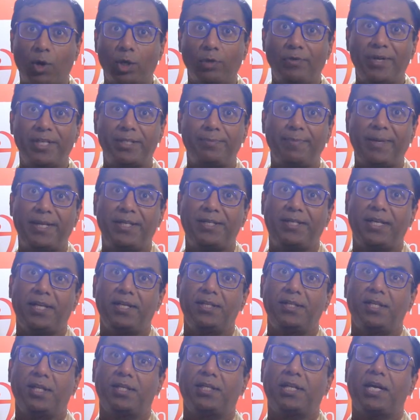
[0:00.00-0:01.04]
always
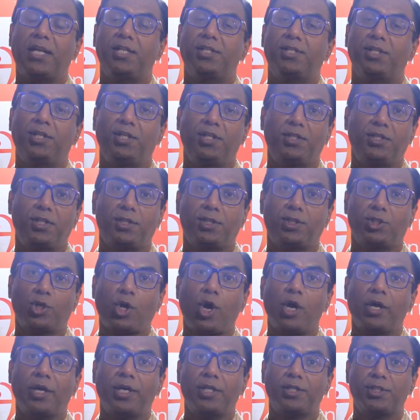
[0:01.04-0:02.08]
maintained that culture is the
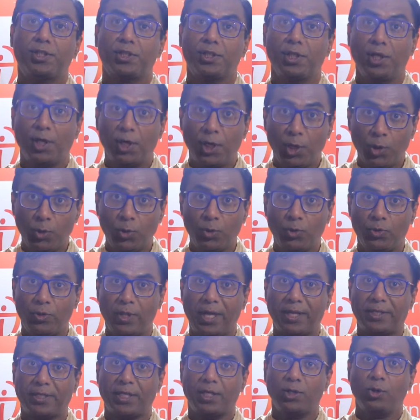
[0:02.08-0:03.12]
strongest glue
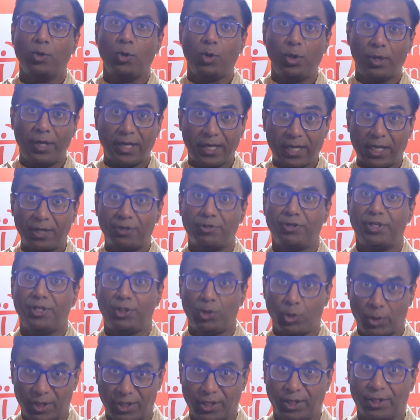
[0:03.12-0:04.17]
that can hold a country
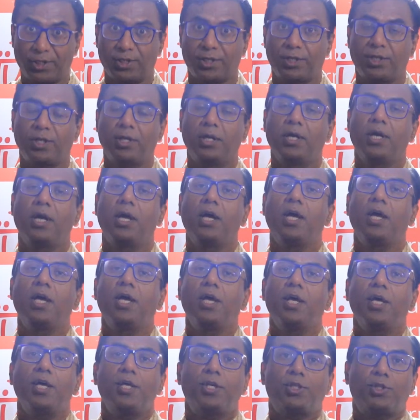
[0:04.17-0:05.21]
together.
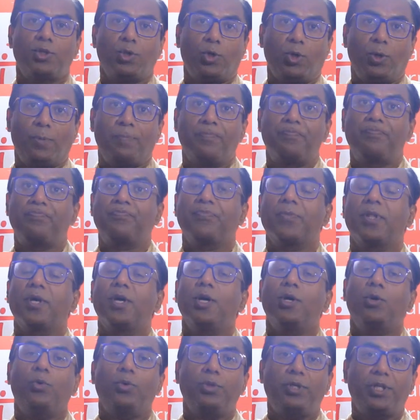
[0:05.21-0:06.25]
So,
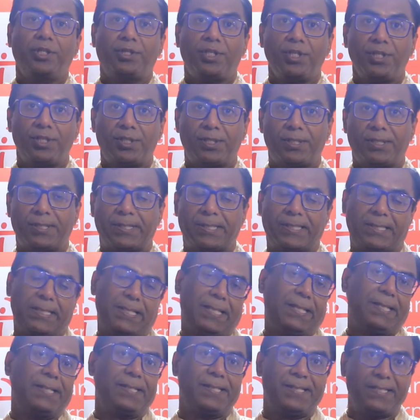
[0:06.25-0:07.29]
Unnati's
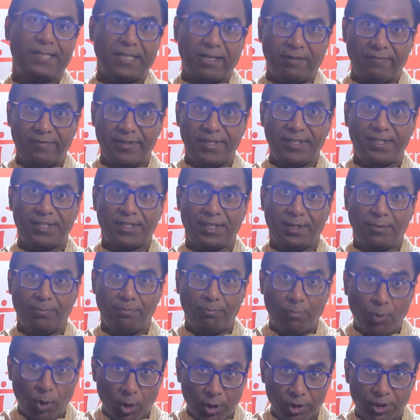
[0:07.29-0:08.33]
service
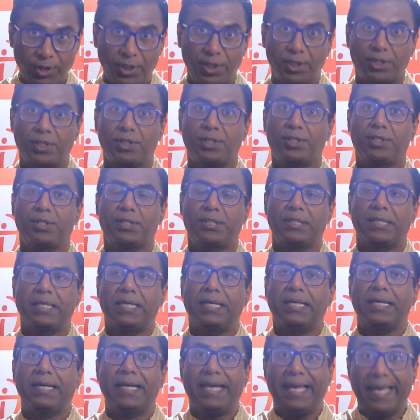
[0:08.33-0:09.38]
in both these
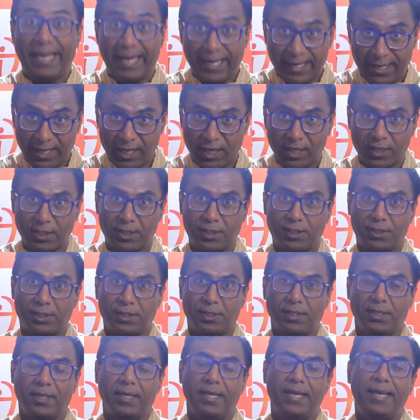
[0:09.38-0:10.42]

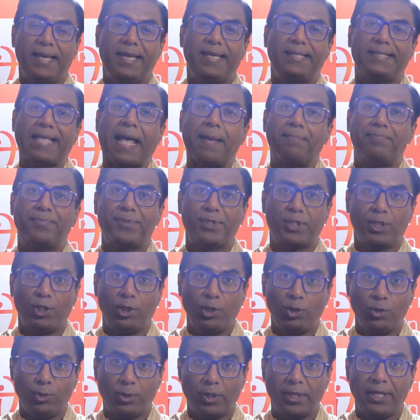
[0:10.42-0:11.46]
areas is
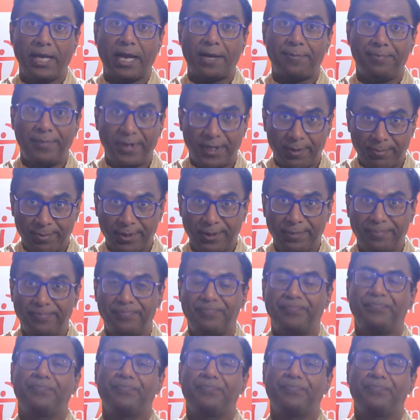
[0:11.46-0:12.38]
absolutely admirable.